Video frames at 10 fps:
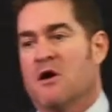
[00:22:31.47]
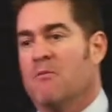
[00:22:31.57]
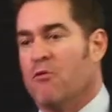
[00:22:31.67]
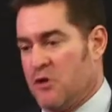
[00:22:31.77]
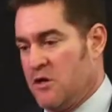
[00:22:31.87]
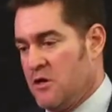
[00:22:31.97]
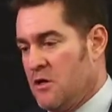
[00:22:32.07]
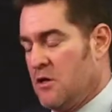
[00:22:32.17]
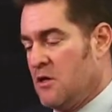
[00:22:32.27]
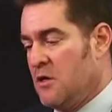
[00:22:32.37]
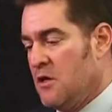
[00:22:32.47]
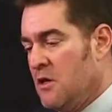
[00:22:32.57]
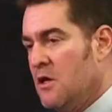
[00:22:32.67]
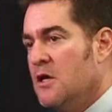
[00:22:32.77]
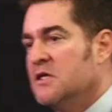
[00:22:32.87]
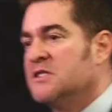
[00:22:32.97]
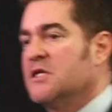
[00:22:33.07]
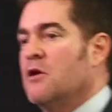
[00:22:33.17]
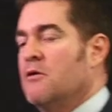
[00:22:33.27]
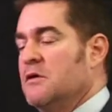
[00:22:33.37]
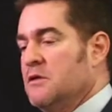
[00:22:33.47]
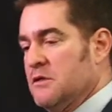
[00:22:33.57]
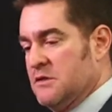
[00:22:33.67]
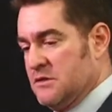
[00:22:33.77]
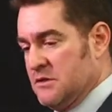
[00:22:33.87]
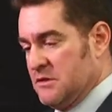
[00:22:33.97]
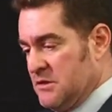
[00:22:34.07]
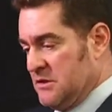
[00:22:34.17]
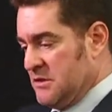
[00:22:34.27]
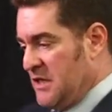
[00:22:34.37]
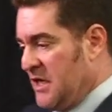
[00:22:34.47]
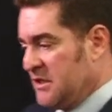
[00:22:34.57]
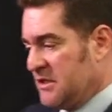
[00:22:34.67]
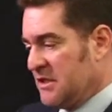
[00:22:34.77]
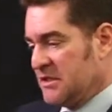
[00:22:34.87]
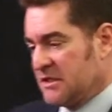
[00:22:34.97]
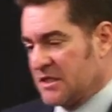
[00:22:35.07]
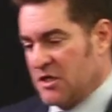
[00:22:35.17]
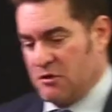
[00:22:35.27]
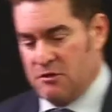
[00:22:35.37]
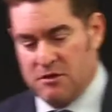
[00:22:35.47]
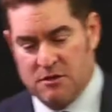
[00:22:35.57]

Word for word: on board. So Nancy Skinner